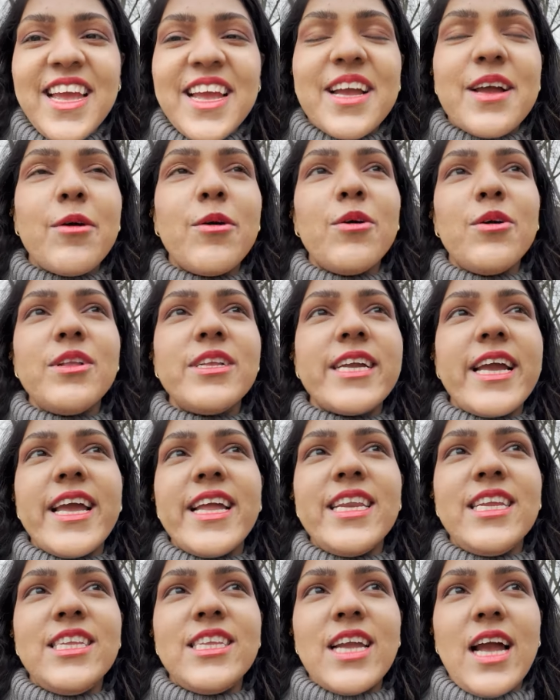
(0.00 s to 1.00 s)
cold
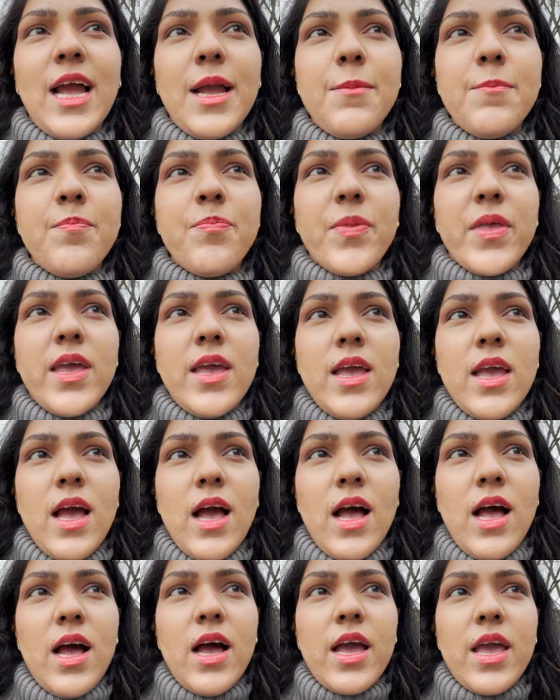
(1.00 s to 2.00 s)
anytime.
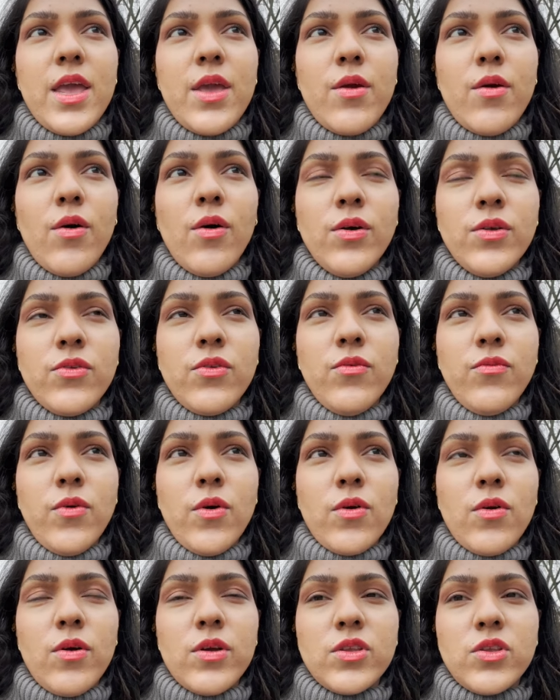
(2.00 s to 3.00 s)
I also
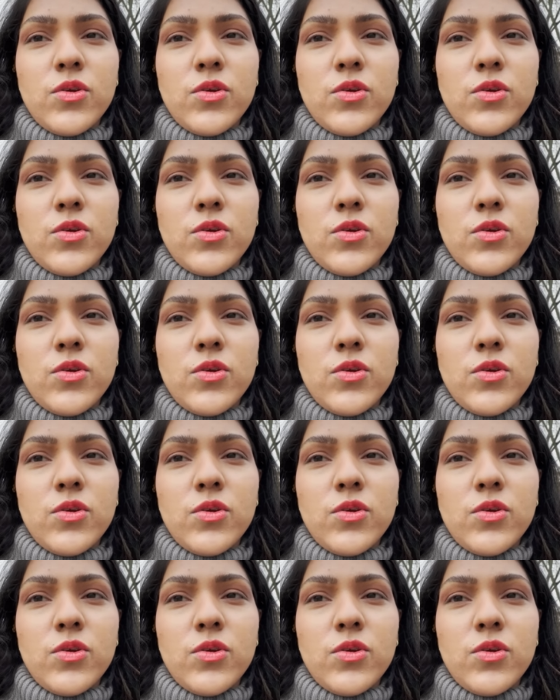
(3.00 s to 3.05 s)
forgot